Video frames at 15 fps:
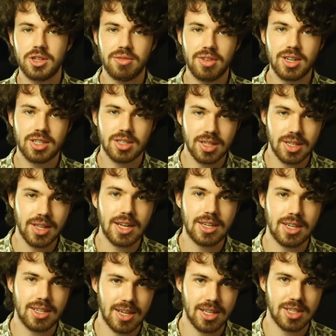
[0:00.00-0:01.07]
which eventually
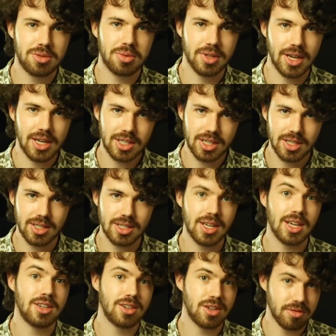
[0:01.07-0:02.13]
led to tense relations
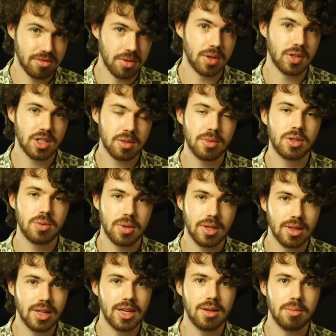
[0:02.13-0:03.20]
and a divorce
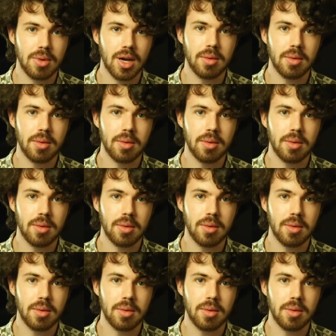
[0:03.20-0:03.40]
between Leigh and